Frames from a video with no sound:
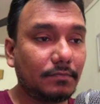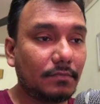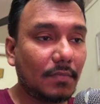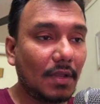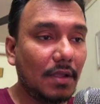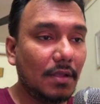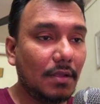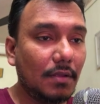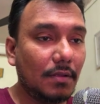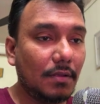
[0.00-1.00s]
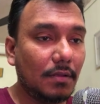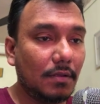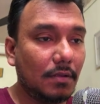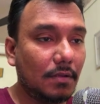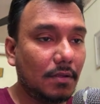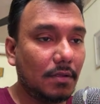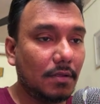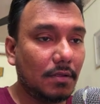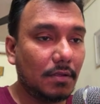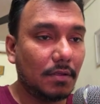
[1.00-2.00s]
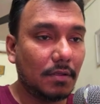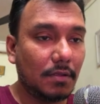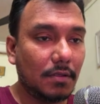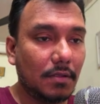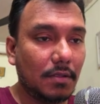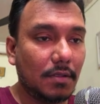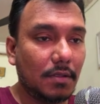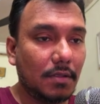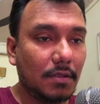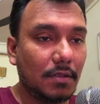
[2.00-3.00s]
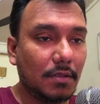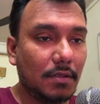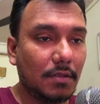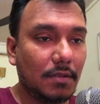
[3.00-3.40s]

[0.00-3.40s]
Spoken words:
[no speech]